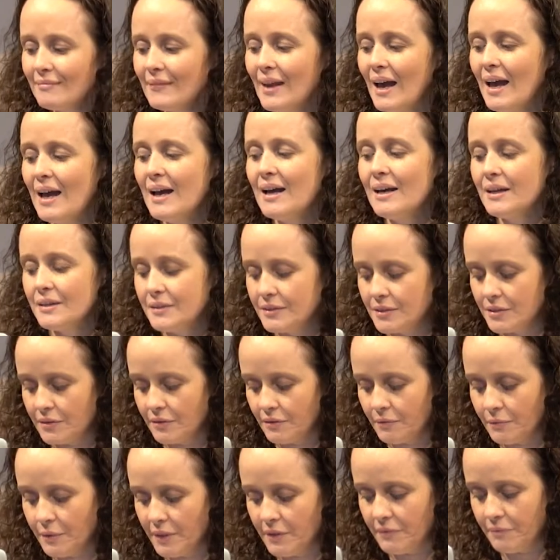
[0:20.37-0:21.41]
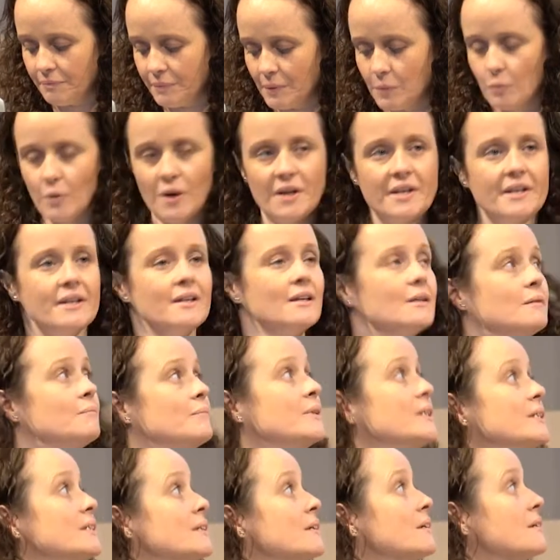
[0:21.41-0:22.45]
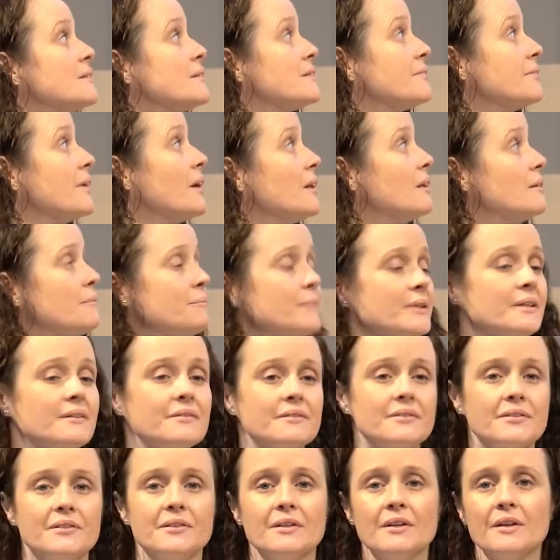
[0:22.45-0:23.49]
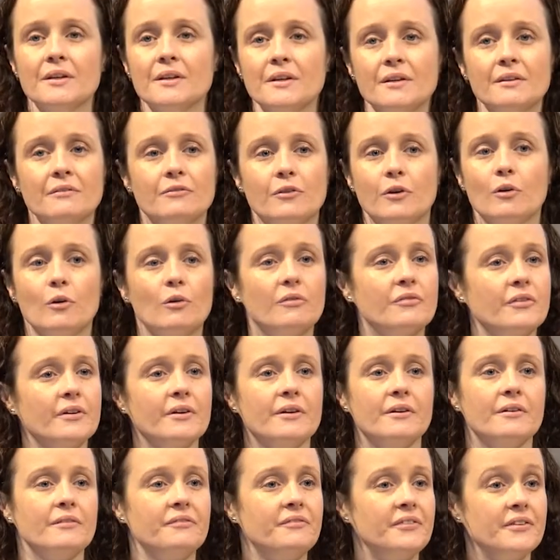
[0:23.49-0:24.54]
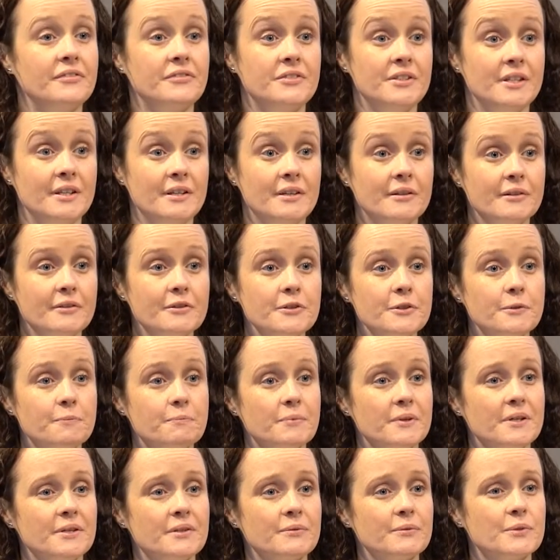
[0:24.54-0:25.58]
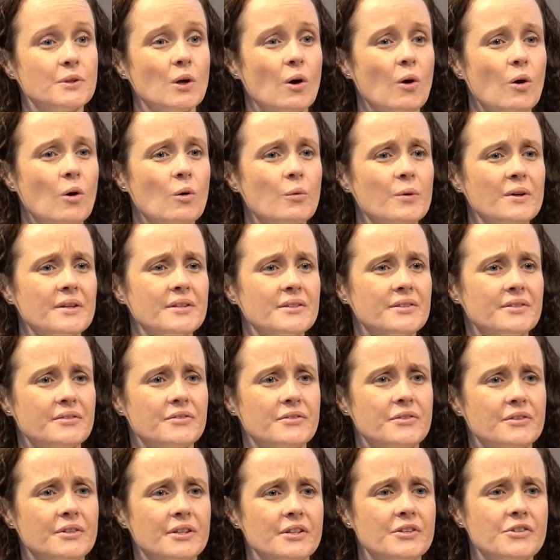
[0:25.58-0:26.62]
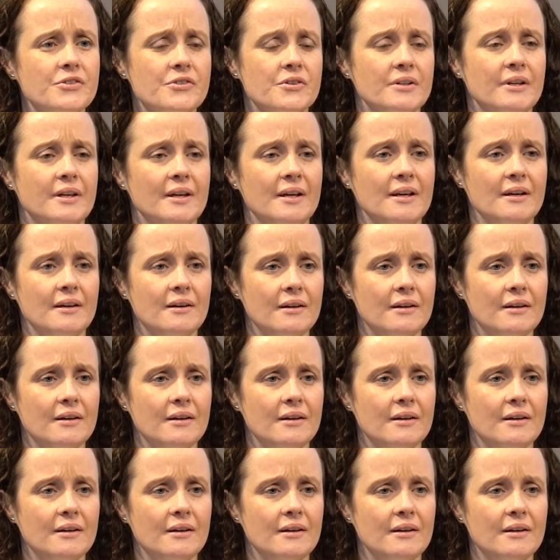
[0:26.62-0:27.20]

And we've been working in media development for over 50 years, but it's always traditionally